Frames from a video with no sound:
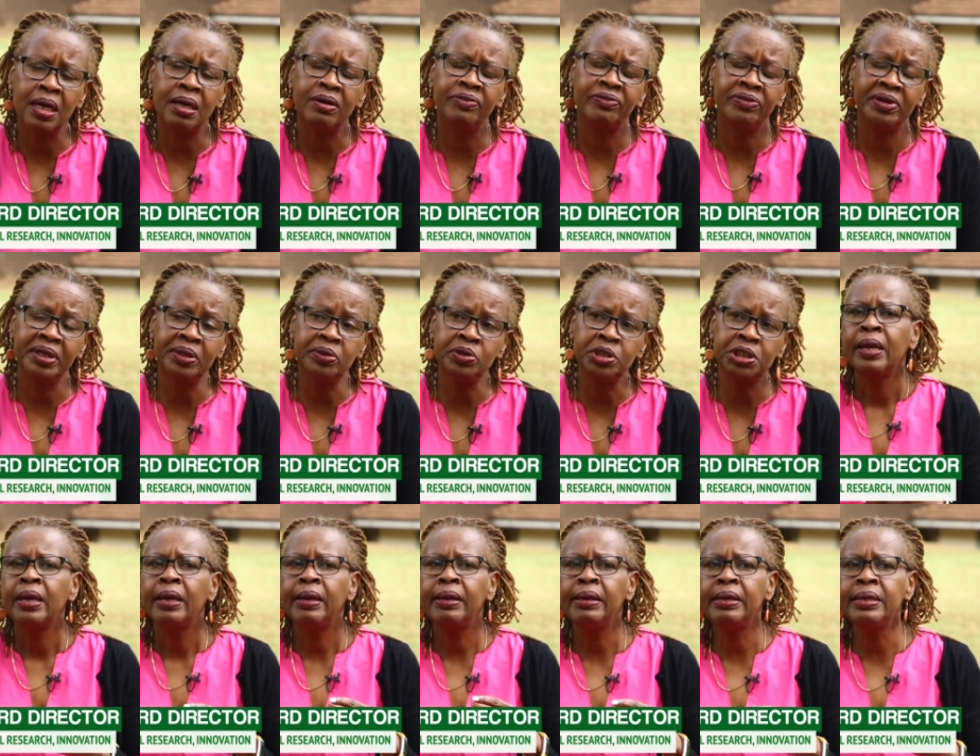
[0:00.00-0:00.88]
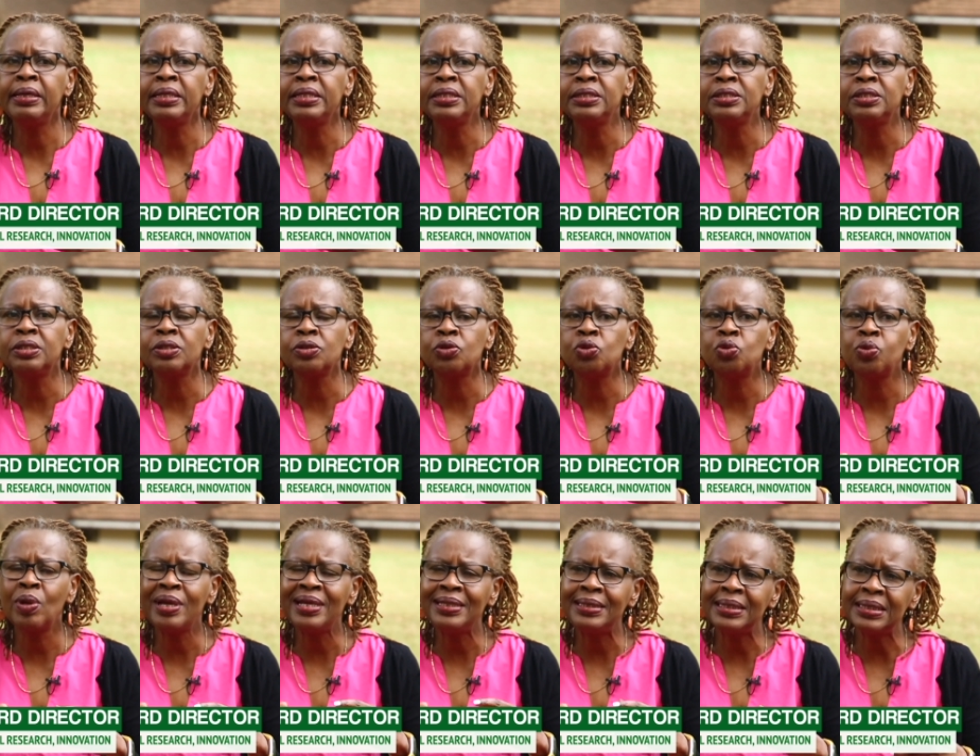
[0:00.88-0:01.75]
Fellowship is to
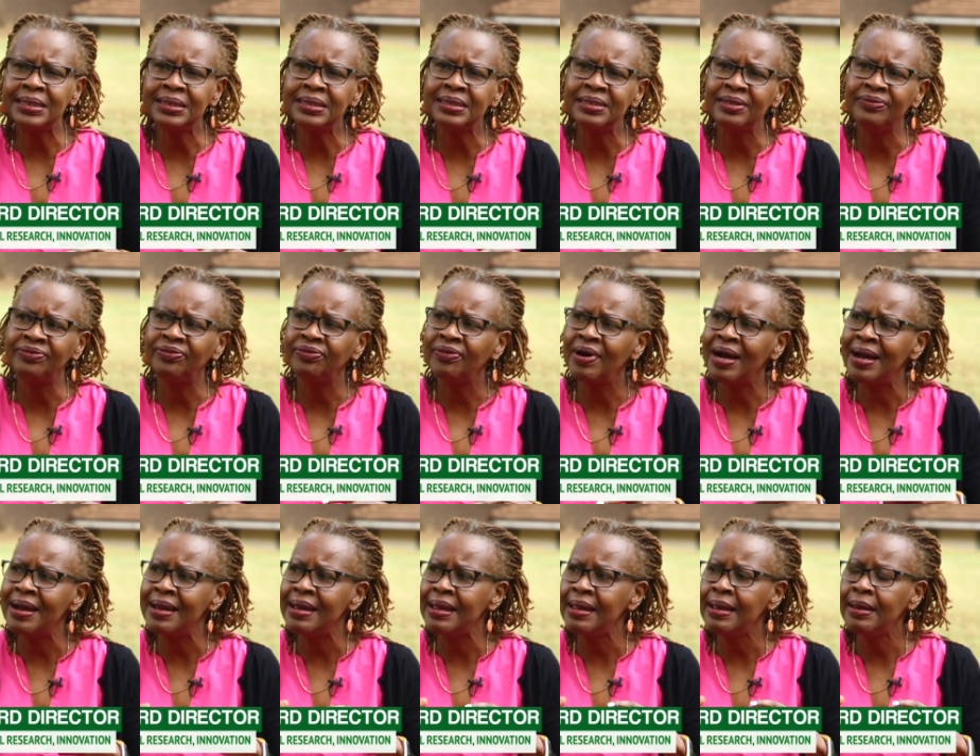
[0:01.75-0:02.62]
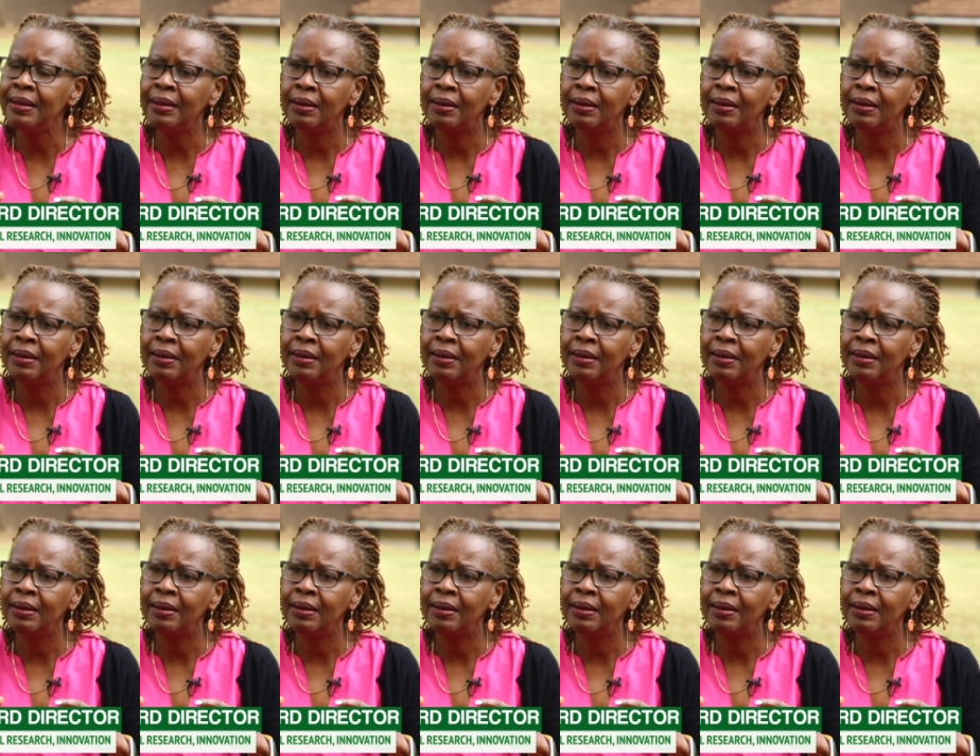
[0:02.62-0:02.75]
identify